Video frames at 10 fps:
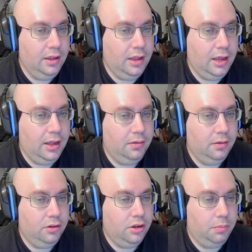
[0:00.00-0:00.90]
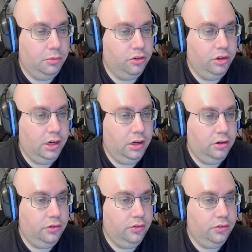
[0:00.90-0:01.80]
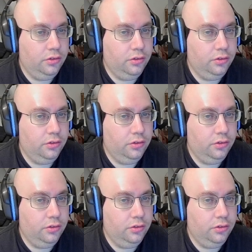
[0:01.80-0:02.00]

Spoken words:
And a couple chairs.